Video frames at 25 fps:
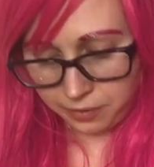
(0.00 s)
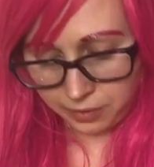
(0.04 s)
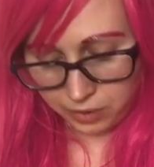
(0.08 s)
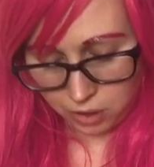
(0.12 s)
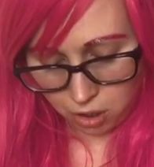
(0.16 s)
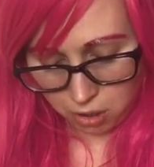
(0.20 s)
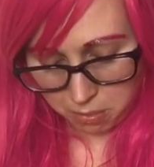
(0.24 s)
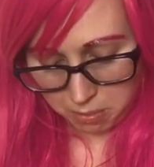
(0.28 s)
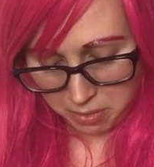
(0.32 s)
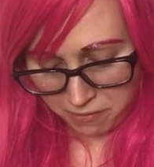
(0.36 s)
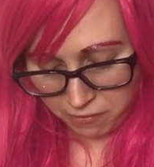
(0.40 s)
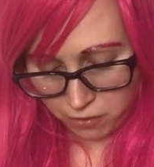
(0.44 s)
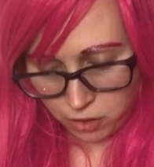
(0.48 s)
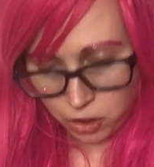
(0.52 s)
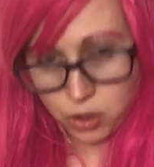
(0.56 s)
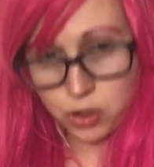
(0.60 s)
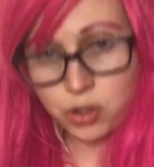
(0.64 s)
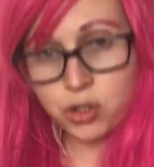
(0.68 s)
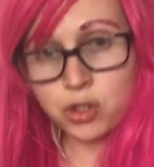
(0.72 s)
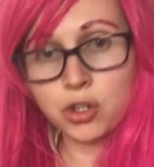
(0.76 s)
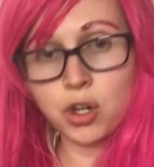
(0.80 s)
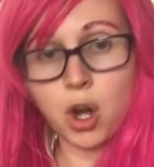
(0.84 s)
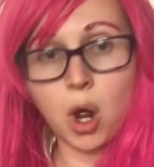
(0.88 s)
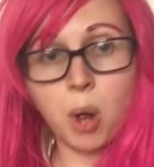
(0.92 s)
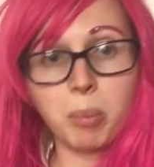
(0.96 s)
forgot my full
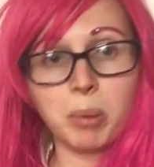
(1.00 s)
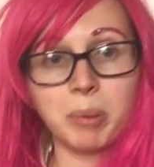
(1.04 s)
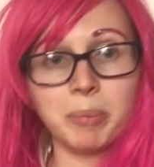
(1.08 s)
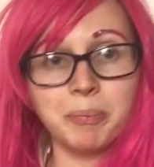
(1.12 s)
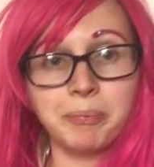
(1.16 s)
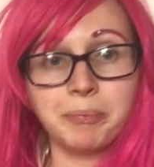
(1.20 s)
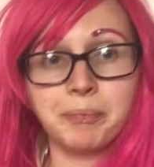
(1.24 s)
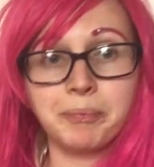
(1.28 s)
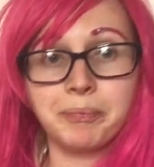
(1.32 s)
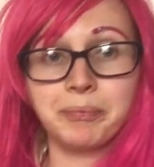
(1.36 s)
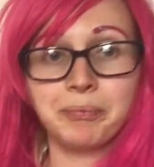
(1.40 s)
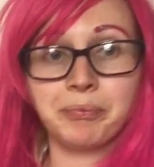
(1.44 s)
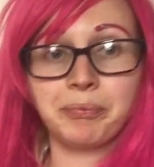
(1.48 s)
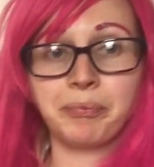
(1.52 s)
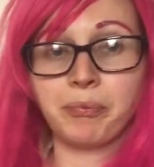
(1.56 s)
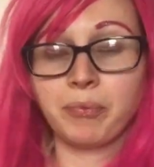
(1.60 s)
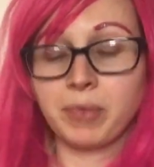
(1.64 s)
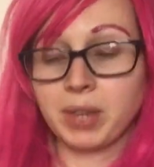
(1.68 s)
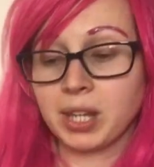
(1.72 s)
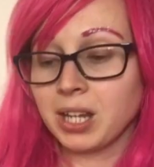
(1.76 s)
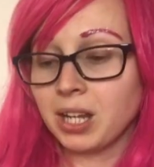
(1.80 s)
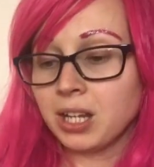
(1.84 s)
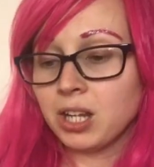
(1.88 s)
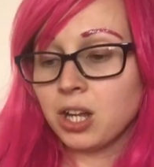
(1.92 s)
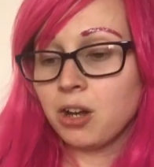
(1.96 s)
stop.
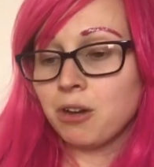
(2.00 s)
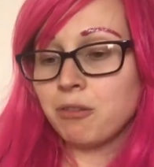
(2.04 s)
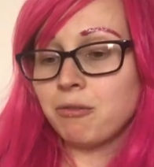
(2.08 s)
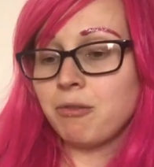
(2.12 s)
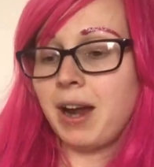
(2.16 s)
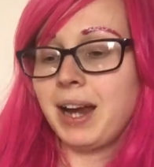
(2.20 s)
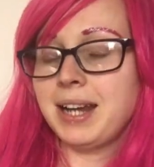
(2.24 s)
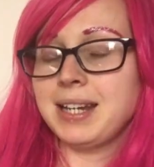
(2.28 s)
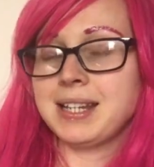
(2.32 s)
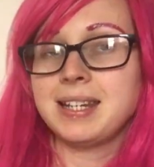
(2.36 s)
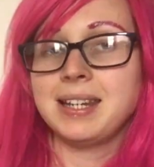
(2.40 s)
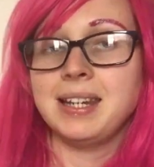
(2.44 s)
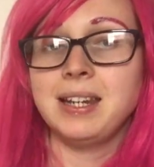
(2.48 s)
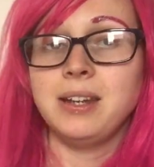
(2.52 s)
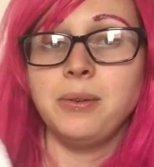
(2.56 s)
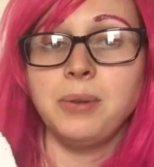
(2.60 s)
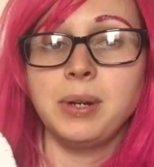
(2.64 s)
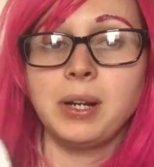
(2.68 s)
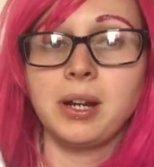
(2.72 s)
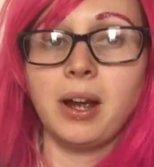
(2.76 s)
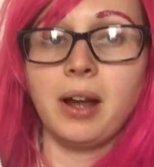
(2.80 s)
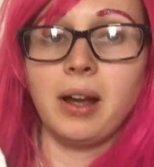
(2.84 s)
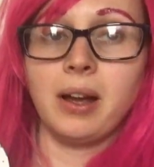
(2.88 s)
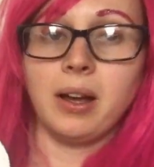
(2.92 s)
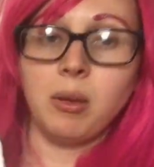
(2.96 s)
Right, here we
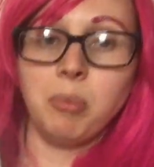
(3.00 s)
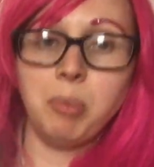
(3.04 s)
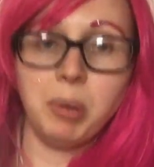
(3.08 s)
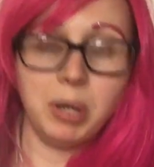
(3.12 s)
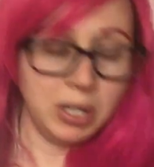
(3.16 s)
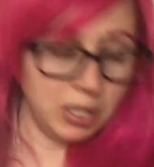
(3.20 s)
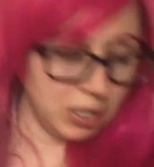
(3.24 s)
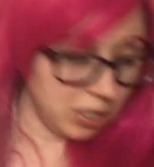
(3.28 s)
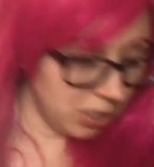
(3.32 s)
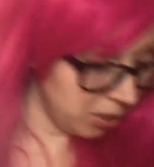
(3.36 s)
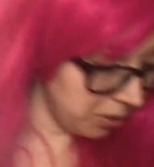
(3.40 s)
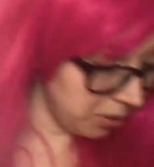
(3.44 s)
go. I'll point to